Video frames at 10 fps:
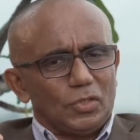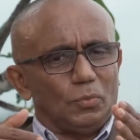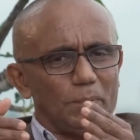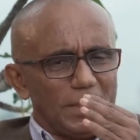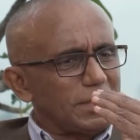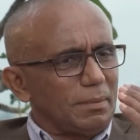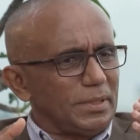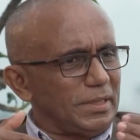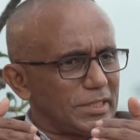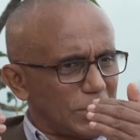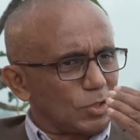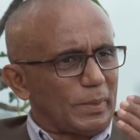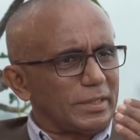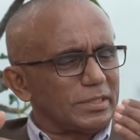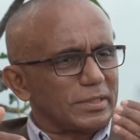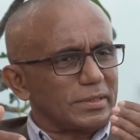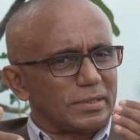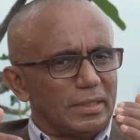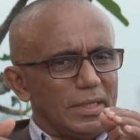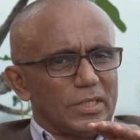to meet up these
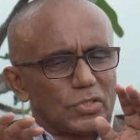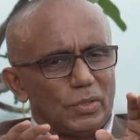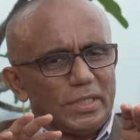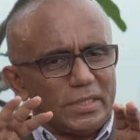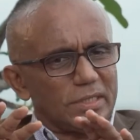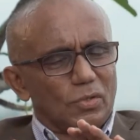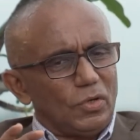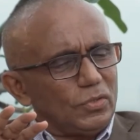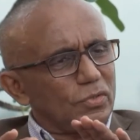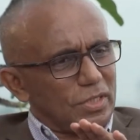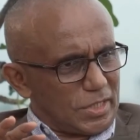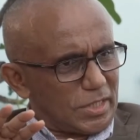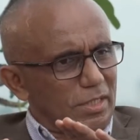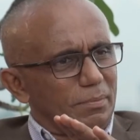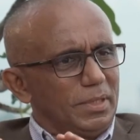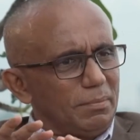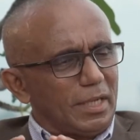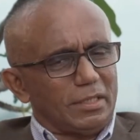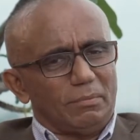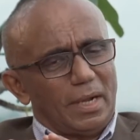expenses. So it is going to disturb the
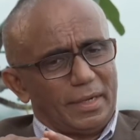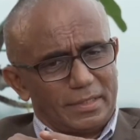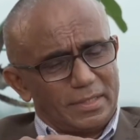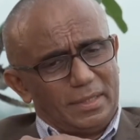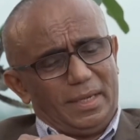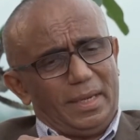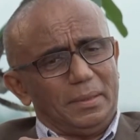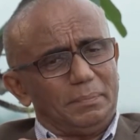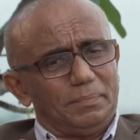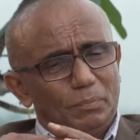money markets again